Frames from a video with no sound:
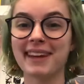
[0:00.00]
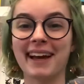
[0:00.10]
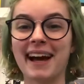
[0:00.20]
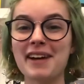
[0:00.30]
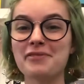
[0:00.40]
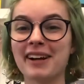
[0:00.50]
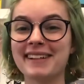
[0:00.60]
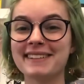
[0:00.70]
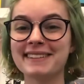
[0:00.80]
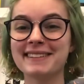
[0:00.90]
Hi
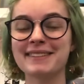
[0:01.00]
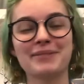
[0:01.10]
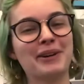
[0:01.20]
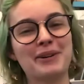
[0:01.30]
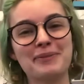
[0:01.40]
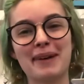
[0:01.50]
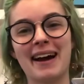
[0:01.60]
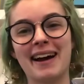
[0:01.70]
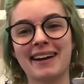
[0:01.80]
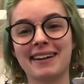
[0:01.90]
friends, welcome
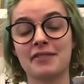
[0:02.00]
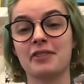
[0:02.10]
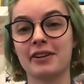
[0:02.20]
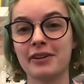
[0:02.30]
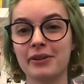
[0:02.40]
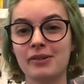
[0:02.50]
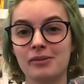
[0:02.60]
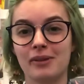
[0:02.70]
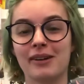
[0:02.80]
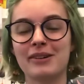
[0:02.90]
back, and if you're new,
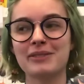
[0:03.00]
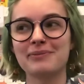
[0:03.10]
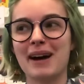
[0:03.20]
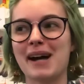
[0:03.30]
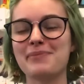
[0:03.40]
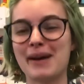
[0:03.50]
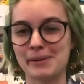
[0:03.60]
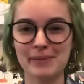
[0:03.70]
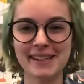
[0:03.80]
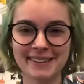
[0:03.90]
welcome. I'm
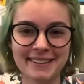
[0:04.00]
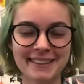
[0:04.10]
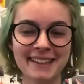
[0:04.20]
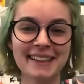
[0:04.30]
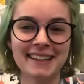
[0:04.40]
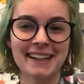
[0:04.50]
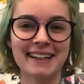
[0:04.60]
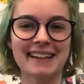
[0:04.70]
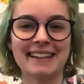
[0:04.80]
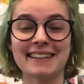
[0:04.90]
Emmy.
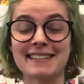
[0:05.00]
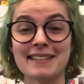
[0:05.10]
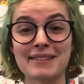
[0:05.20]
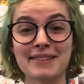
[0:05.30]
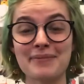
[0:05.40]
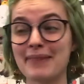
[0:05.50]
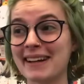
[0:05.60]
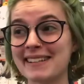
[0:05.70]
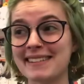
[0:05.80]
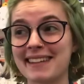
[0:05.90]
This is my
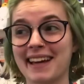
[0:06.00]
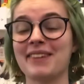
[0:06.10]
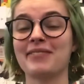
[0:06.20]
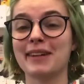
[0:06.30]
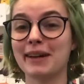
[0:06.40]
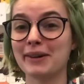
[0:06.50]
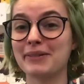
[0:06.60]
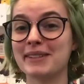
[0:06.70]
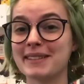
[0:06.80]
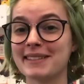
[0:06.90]
second video,
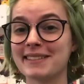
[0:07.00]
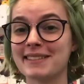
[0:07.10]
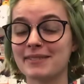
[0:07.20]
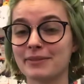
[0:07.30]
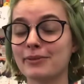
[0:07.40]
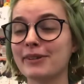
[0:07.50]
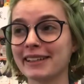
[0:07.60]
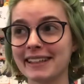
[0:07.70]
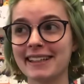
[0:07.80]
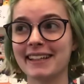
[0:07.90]
which is
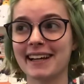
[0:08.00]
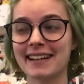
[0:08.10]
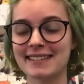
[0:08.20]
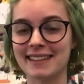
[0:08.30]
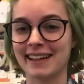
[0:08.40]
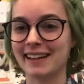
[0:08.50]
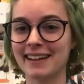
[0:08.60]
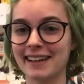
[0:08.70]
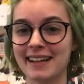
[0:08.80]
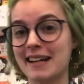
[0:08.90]
really exciting.
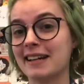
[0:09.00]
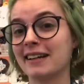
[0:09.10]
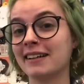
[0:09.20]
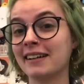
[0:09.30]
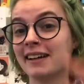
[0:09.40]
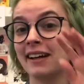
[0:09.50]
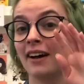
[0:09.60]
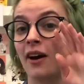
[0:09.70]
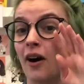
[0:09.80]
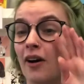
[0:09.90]
I
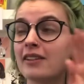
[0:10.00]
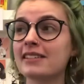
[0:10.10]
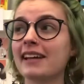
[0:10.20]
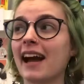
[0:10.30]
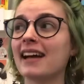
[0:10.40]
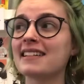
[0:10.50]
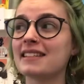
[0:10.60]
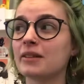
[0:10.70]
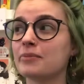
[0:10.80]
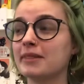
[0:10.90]
honestly had
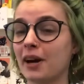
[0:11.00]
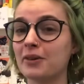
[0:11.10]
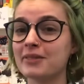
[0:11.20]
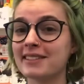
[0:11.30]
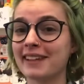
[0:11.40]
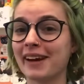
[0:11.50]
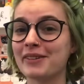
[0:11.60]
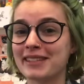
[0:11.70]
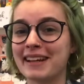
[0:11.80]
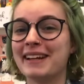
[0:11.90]
some doubts that I was
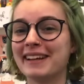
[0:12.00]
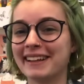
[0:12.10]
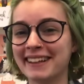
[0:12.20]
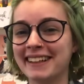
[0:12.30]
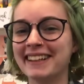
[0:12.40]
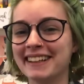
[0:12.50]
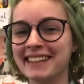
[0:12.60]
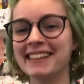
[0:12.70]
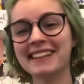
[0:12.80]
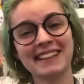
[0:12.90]
gonna
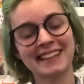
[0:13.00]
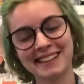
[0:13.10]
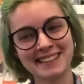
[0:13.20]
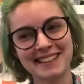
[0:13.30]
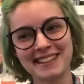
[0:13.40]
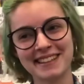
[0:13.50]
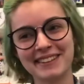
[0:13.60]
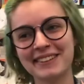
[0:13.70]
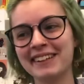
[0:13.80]
continue,